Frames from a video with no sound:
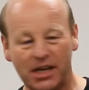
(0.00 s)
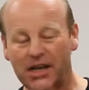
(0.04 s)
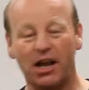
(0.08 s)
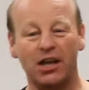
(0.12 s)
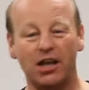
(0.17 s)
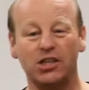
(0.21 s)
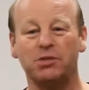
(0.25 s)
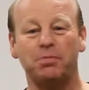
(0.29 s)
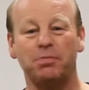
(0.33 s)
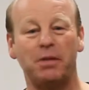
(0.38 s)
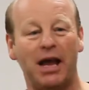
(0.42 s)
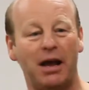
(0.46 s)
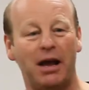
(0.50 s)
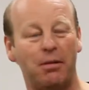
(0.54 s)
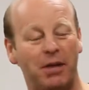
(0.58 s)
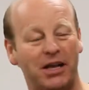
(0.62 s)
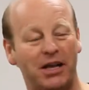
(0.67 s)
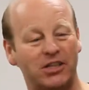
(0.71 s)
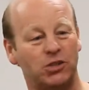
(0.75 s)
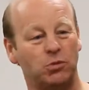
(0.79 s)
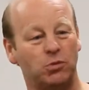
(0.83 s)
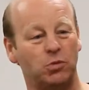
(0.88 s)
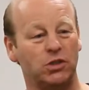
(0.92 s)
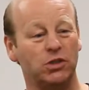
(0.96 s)
ask me how
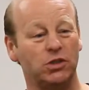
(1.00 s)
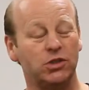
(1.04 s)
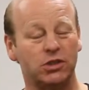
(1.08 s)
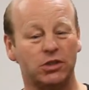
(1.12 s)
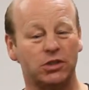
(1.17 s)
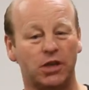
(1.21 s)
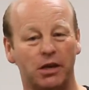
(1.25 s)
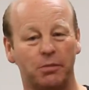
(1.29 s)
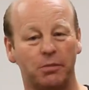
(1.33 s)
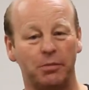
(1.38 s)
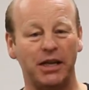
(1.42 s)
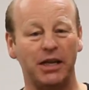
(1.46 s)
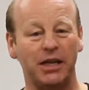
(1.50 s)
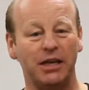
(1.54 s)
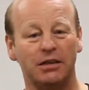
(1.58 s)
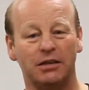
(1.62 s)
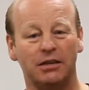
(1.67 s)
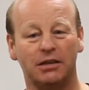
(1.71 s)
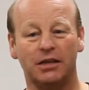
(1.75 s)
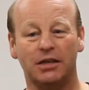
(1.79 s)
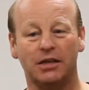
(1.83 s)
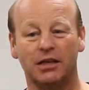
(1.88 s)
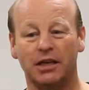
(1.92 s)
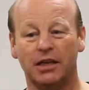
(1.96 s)
much it was going to be.
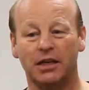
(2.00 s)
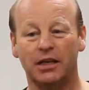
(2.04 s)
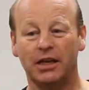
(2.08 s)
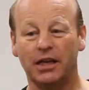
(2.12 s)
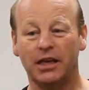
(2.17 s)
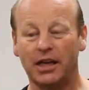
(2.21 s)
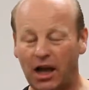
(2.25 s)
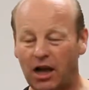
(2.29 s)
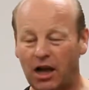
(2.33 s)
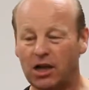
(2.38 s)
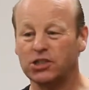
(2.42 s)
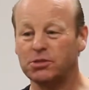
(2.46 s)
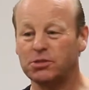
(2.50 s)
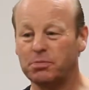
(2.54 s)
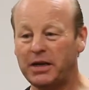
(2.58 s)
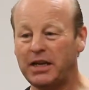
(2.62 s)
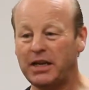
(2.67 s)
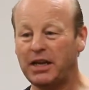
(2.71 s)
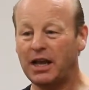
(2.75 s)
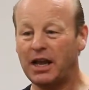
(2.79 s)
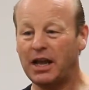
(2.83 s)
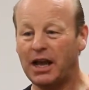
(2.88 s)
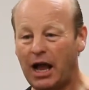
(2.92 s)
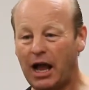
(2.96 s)
He asked
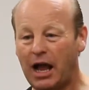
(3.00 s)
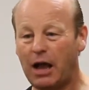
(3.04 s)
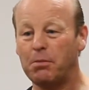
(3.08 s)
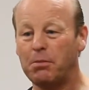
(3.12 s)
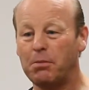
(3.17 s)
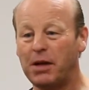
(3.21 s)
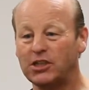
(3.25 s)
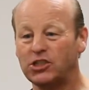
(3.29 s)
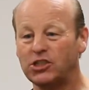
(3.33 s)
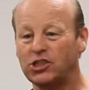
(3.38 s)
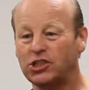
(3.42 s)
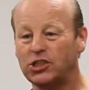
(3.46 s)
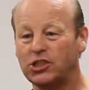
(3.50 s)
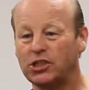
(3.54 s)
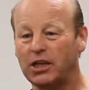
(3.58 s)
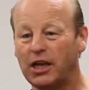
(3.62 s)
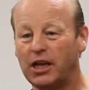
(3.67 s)
me how much